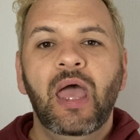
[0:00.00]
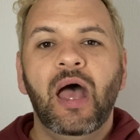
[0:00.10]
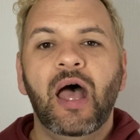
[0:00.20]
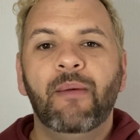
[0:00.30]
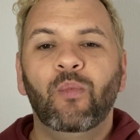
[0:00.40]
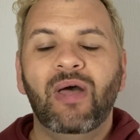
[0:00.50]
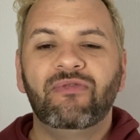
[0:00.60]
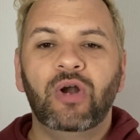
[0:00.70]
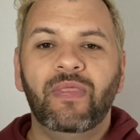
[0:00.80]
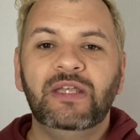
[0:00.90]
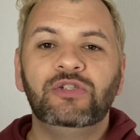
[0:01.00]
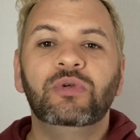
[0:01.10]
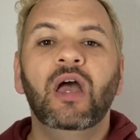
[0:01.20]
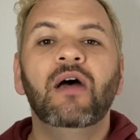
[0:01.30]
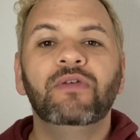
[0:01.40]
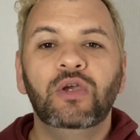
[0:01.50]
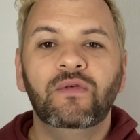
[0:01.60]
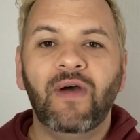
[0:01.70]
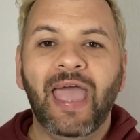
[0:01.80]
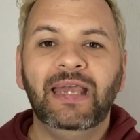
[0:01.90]
whether or not they do cover you
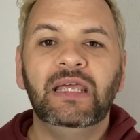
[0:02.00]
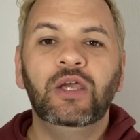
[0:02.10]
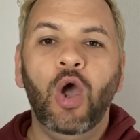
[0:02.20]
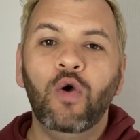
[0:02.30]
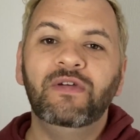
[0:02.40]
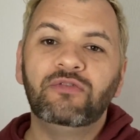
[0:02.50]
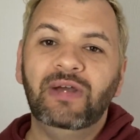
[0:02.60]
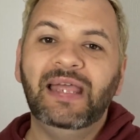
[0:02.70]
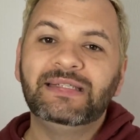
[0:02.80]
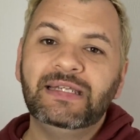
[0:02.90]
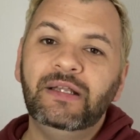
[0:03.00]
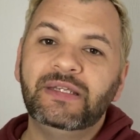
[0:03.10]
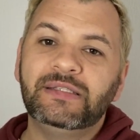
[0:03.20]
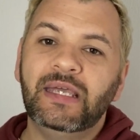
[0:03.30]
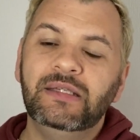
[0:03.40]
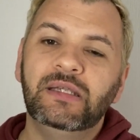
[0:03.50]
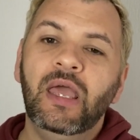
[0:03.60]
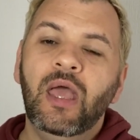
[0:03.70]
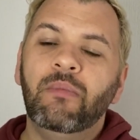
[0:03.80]
for any COVID related illnesses,